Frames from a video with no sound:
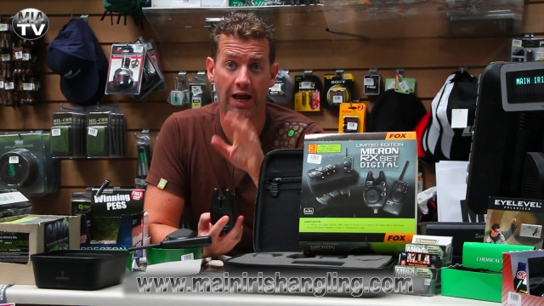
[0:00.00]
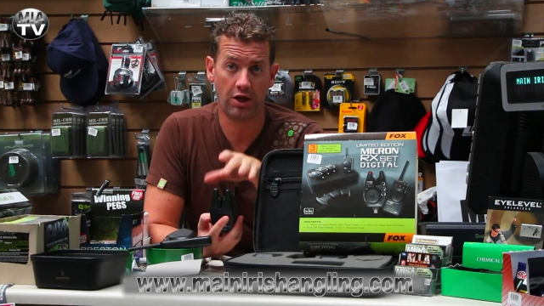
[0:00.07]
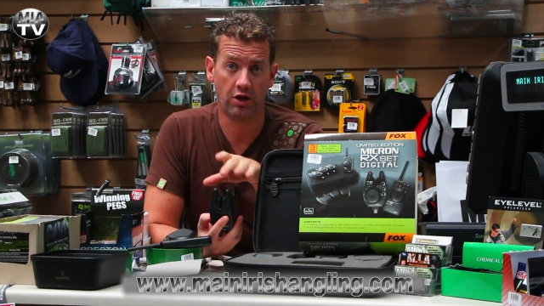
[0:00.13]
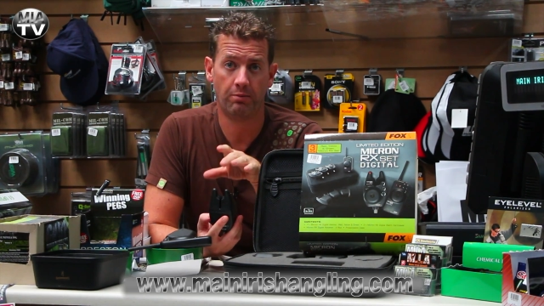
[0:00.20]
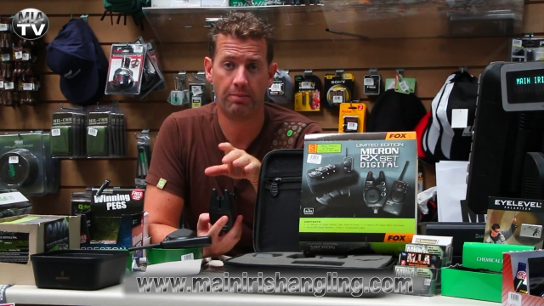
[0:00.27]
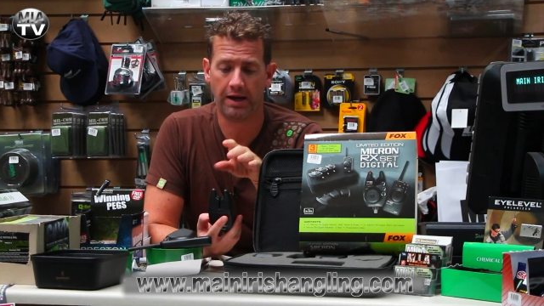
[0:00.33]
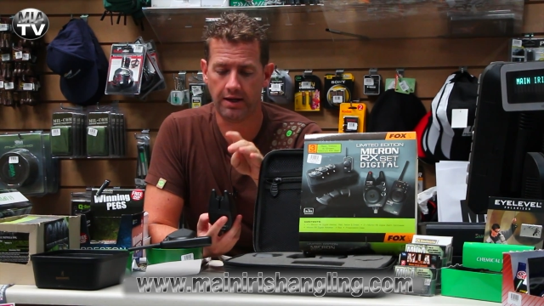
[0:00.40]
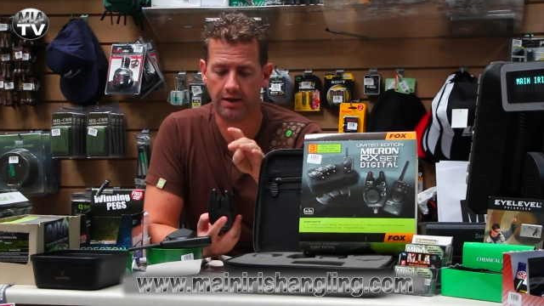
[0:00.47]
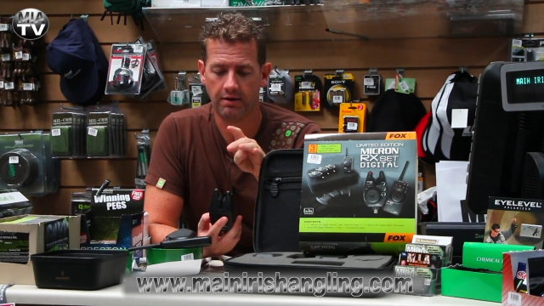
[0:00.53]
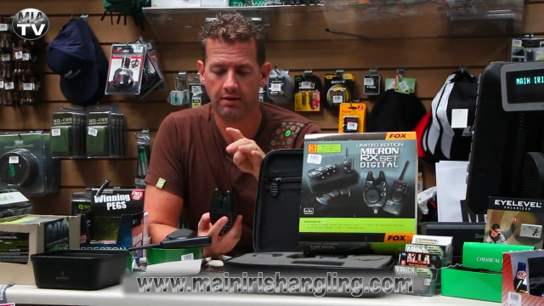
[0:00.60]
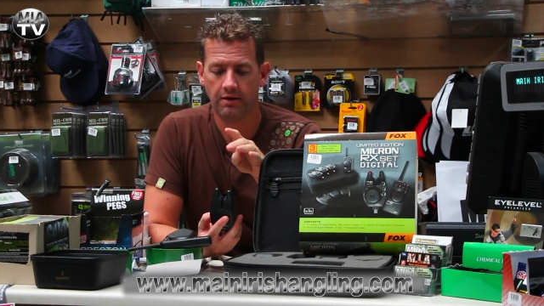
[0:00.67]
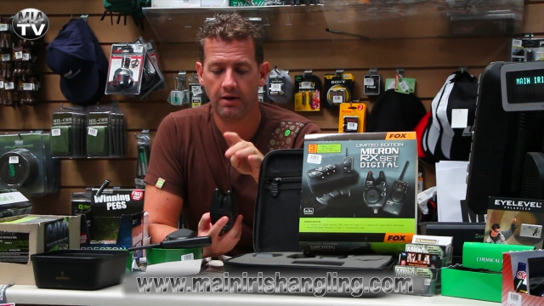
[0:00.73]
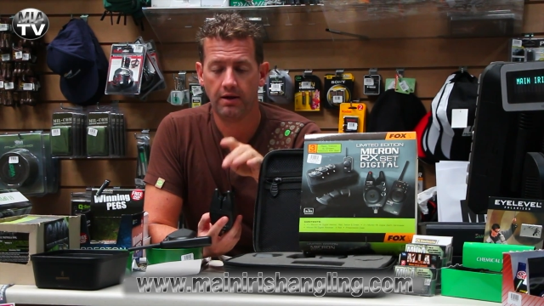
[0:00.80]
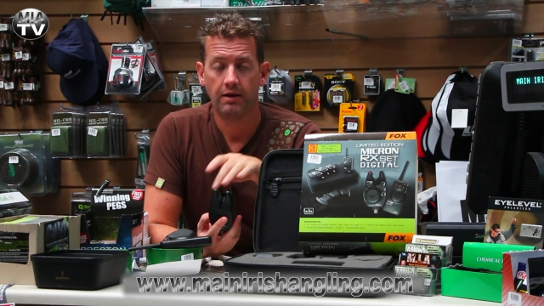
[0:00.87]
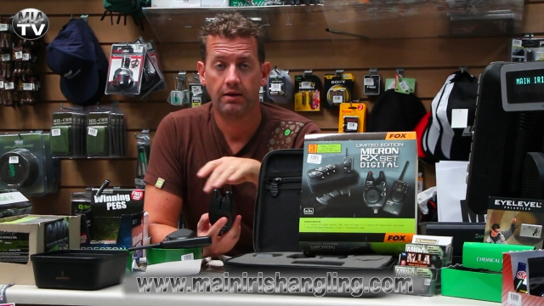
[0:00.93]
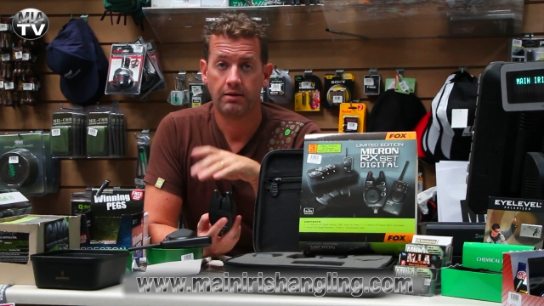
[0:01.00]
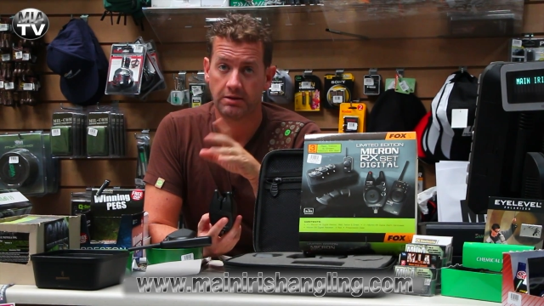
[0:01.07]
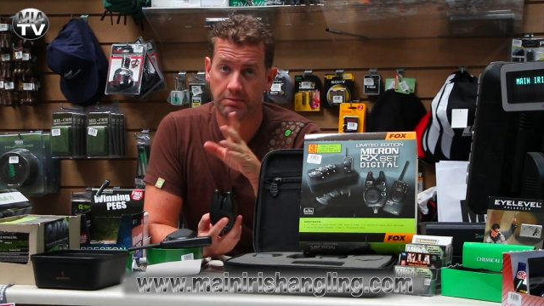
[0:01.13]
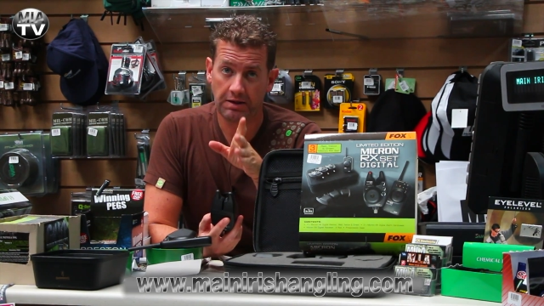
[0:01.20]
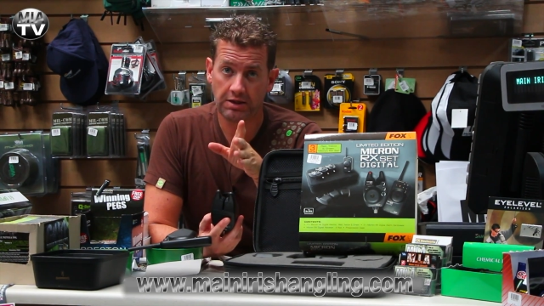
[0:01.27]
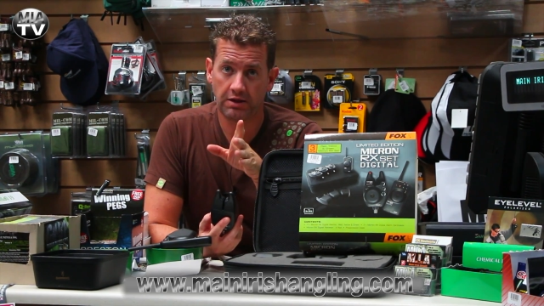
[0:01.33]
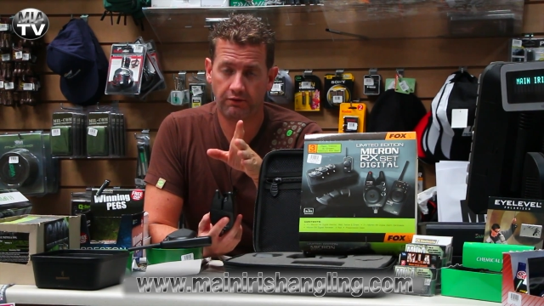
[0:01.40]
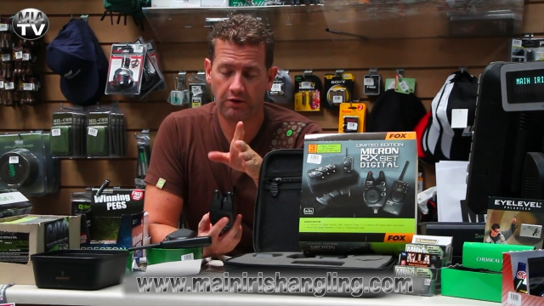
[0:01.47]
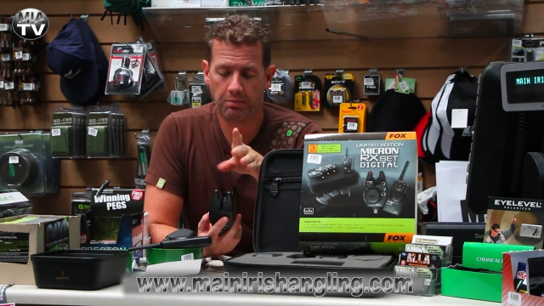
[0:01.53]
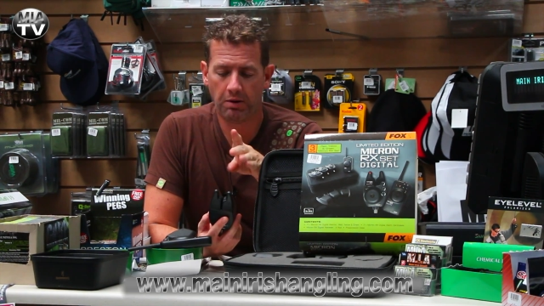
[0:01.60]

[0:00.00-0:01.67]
at your bait, especially if you're